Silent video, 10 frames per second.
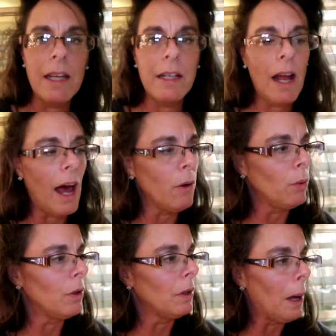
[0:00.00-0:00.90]
then I
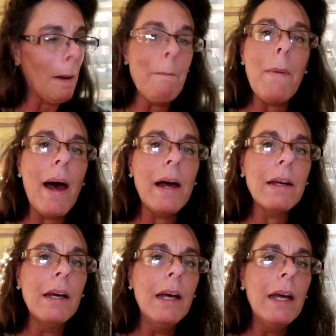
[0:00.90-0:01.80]
will come
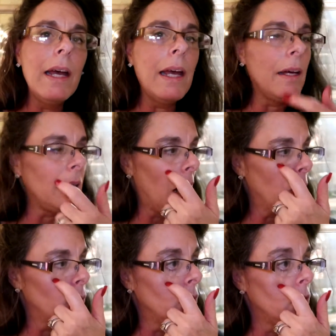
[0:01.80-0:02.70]
back and
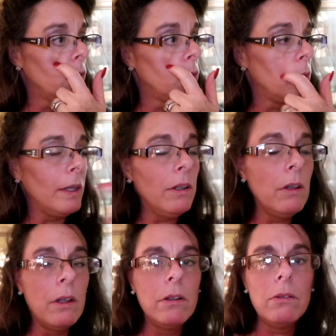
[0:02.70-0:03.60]
I will re
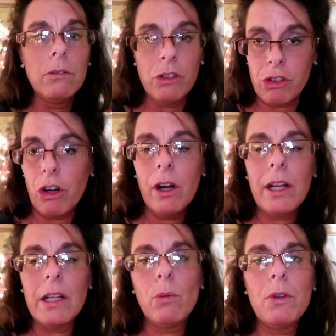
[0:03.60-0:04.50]
and stir
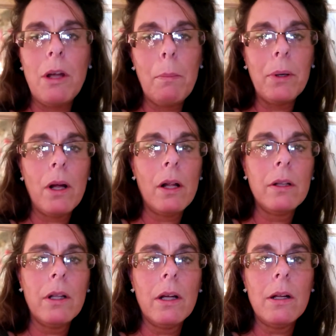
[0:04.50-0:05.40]
it and we'll dump it
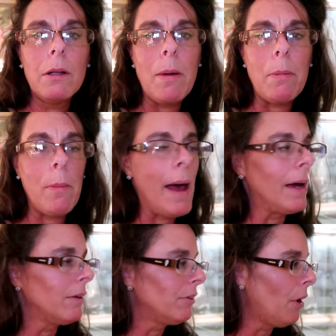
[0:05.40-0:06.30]
on the paper
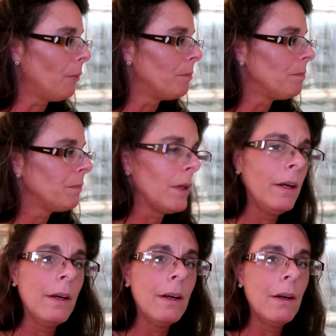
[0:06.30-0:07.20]
bag. So
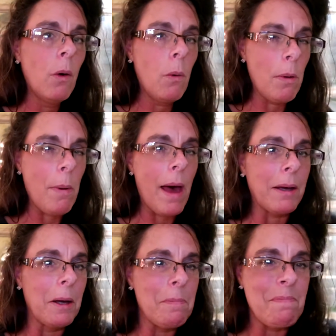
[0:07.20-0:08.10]
we'll be
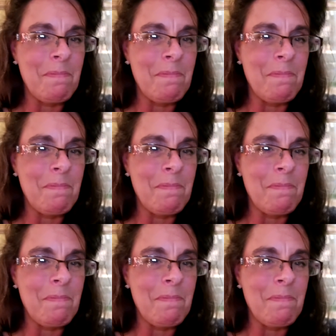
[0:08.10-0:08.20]
back.